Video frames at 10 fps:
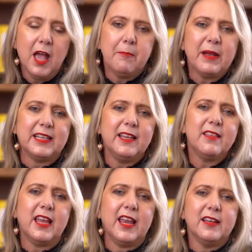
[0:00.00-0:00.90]
But in
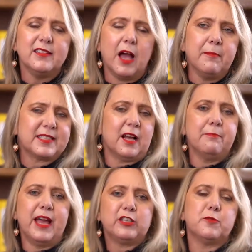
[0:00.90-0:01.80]
the end, I must come
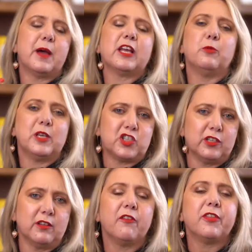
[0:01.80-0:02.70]
back to my
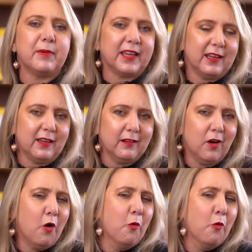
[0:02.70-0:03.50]
question of the beginning.